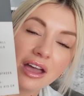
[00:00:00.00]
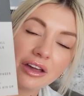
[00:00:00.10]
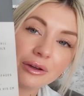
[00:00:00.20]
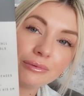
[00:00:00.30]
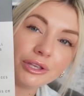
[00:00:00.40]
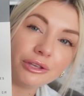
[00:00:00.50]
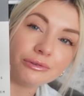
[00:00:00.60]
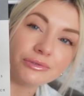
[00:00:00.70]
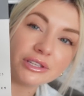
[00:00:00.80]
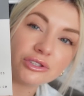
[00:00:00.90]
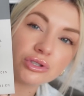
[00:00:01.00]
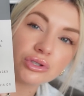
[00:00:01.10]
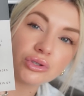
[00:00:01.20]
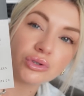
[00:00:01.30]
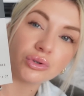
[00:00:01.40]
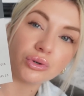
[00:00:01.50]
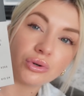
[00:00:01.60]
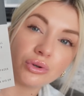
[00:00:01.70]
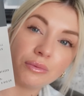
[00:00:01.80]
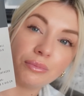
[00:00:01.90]
and I will use it to
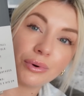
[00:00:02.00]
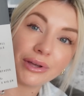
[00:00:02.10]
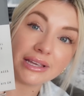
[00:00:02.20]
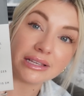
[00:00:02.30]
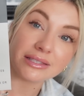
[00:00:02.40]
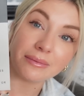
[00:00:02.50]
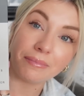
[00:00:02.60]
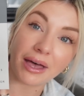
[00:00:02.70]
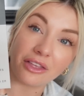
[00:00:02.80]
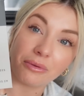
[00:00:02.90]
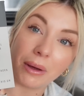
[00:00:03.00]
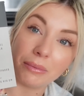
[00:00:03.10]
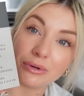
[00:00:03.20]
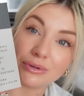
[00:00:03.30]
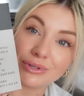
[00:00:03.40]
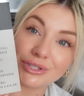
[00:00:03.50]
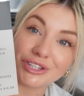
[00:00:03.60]
store the boys' bath bubbles,